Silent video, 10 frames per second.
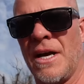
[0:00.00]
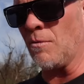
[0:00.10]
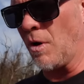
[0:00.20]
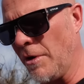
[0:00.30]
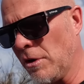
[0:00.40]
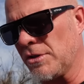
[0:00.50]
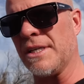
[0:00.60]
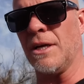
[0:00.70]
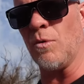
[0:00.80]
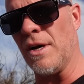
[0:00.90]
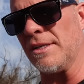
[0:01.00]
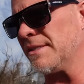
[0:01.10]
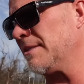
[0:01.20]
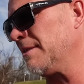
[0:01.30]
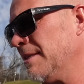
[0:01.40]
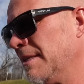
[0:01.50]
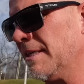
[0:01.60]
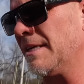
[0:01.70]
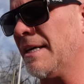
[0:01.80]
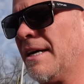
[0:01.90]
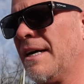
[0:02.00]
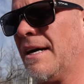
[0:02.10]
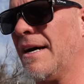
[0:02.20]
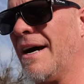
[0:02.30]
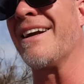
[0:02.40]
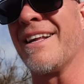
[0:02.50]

What we also did was uh, an